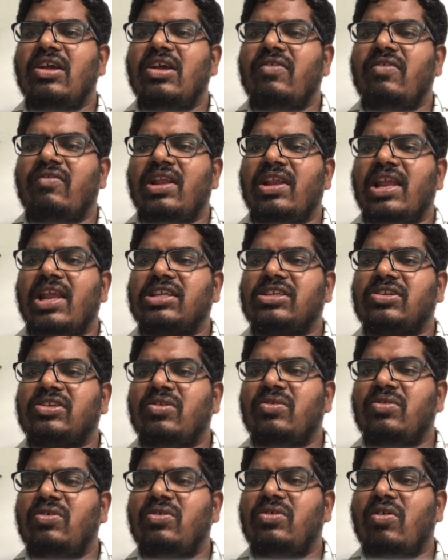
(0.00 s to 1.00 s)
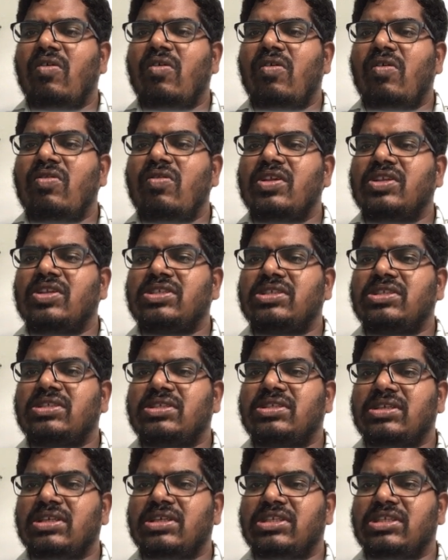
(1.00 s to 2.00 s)
We'll execute all these
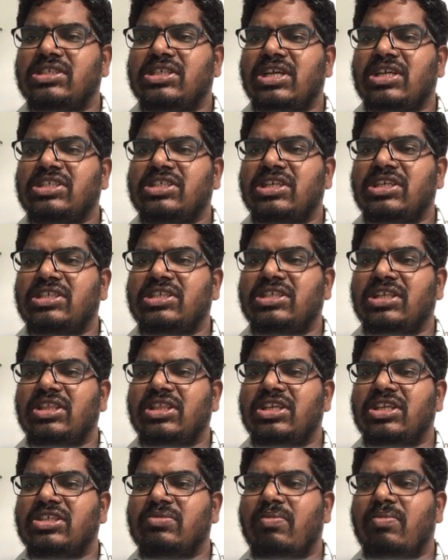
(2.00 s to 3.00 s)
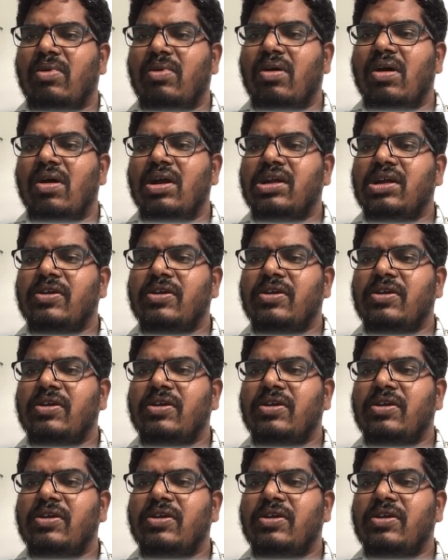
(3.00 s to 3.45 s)
instructions in this block